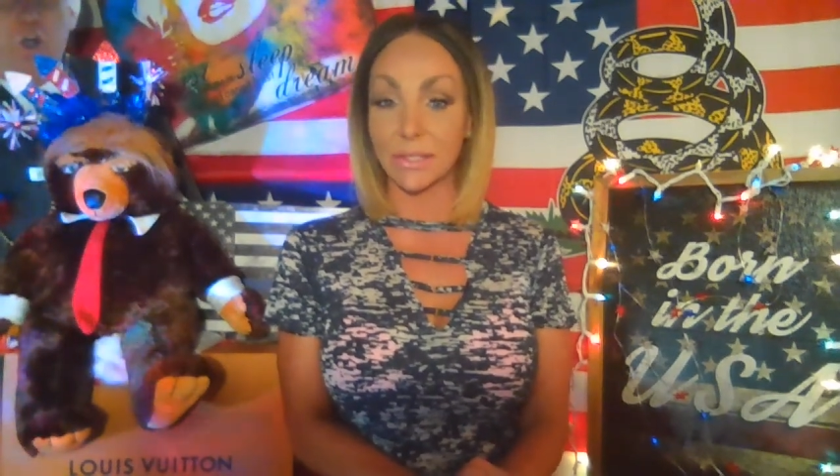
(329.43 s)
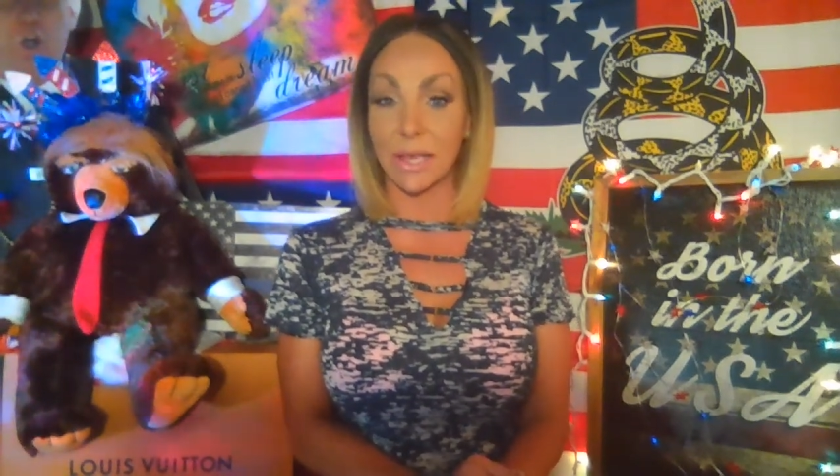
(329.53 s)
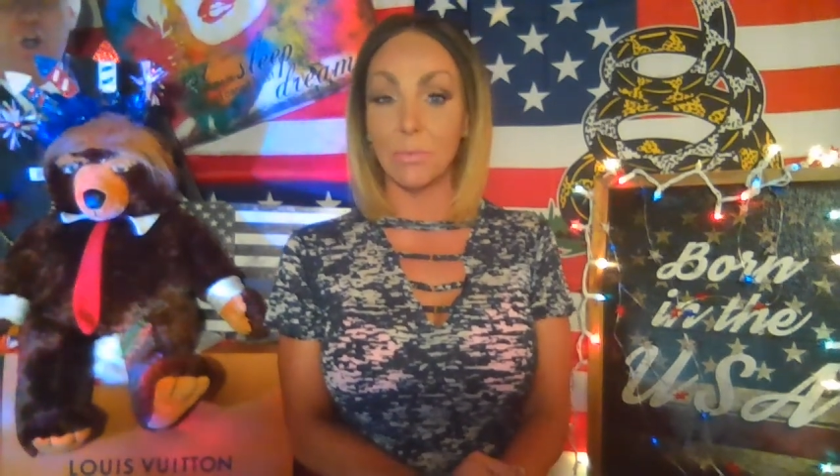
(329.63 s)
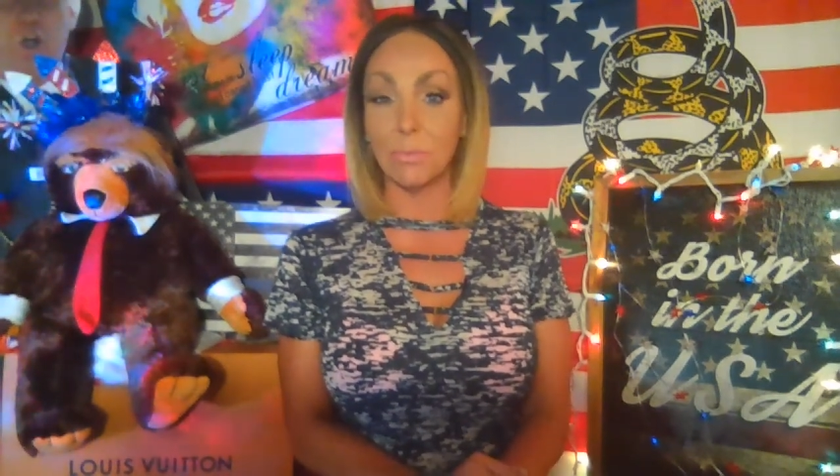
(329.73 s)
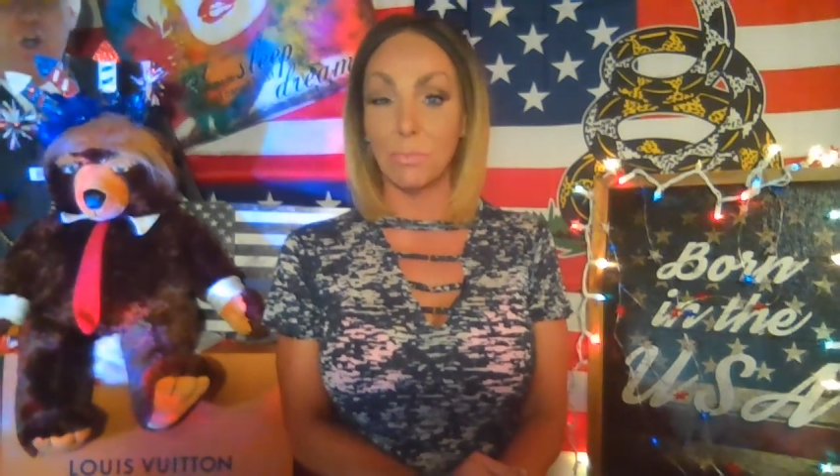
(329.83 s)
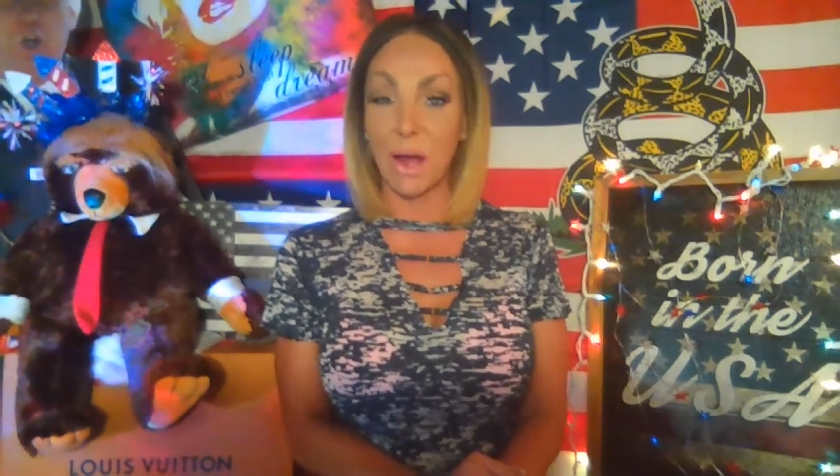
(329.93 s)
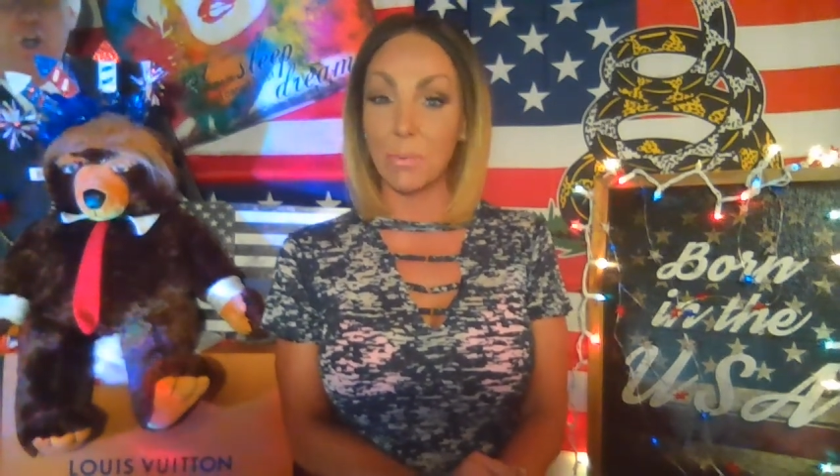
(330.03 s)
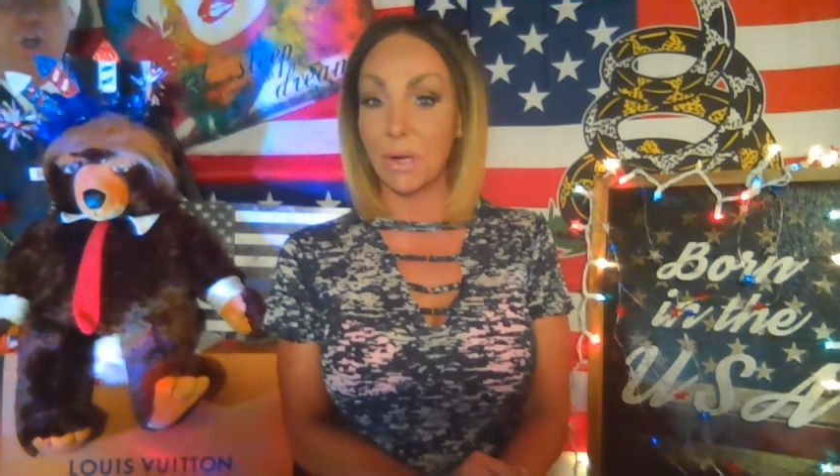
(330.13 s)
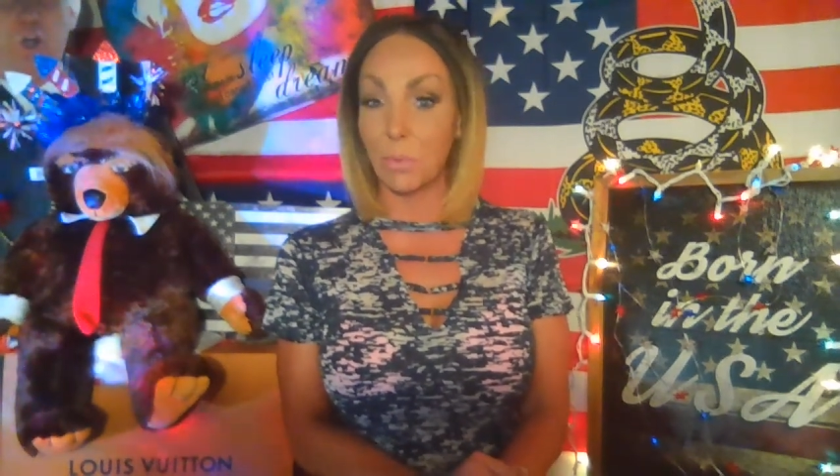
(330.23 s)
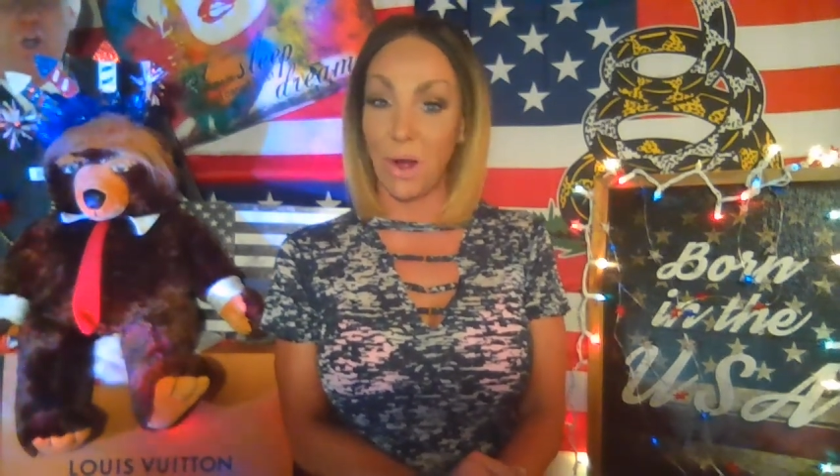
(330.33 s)
Same with
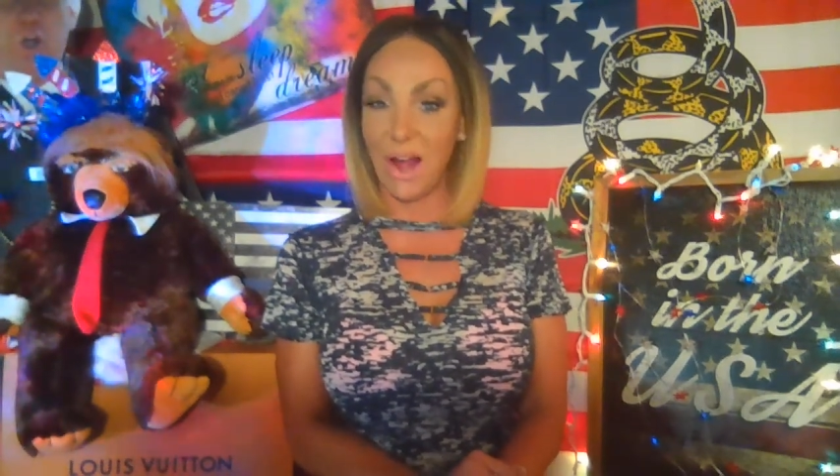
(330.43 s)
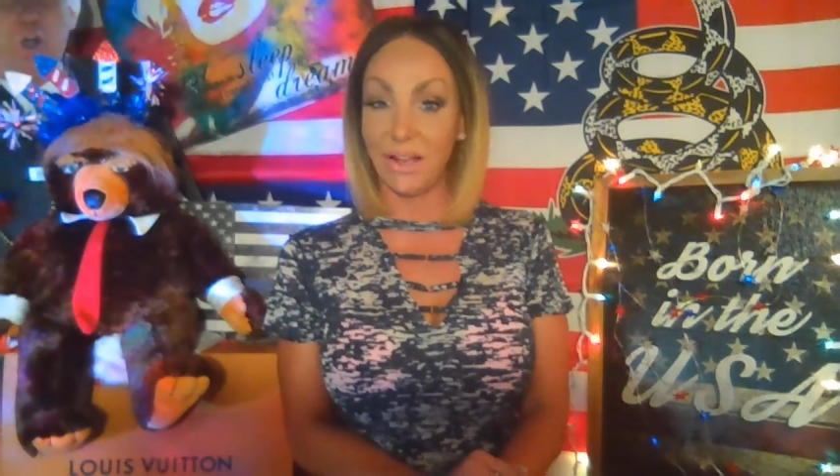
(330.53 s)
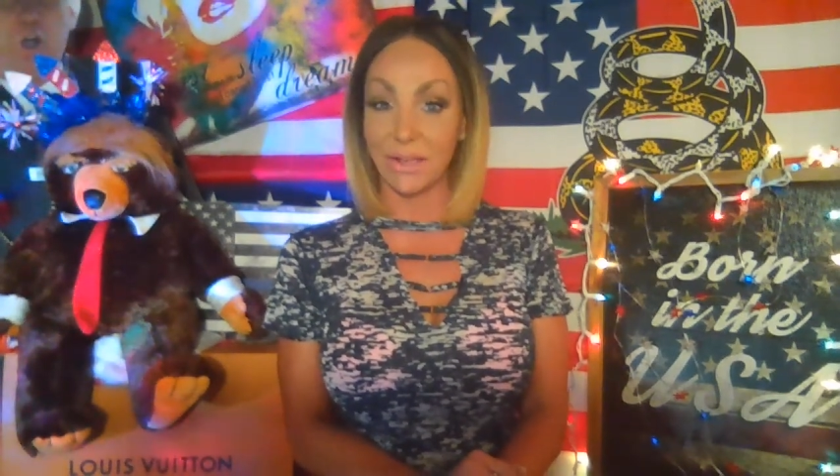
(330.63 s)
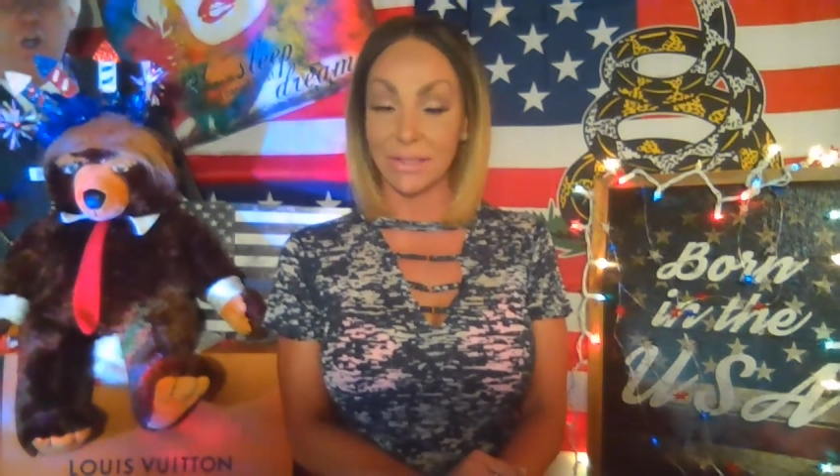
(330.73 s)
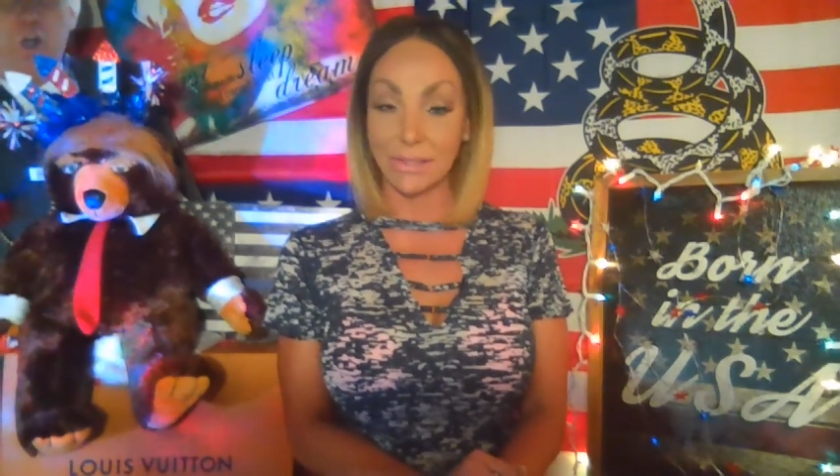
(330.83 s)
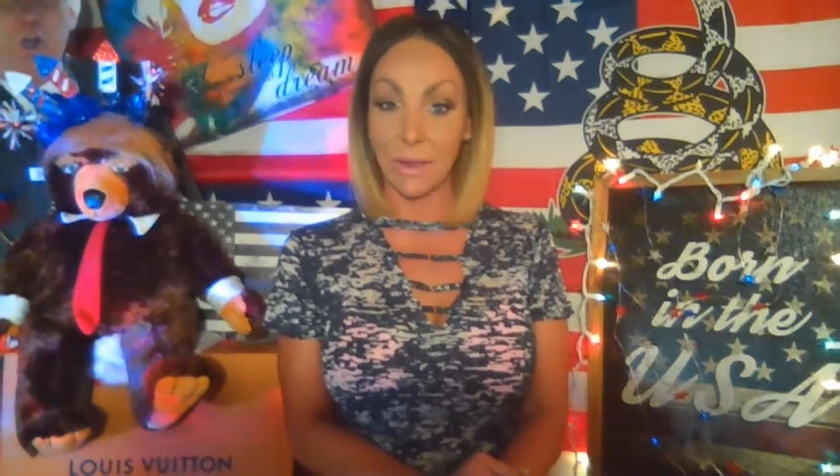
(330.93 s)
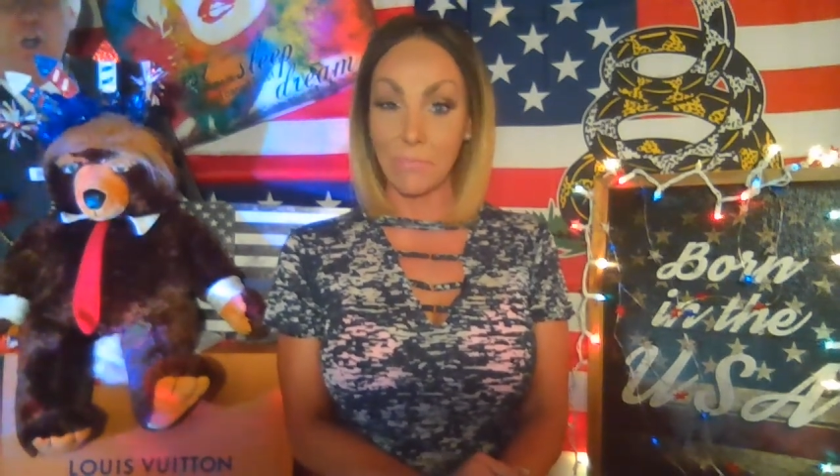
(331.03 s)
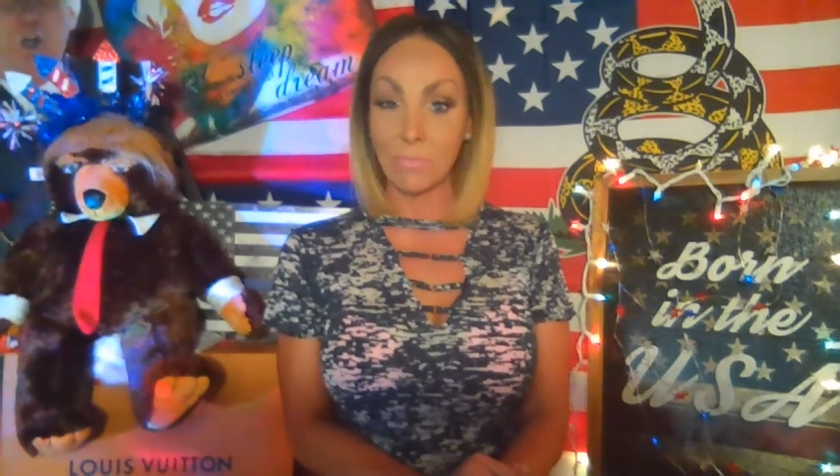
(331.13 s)
Bubba Wallace.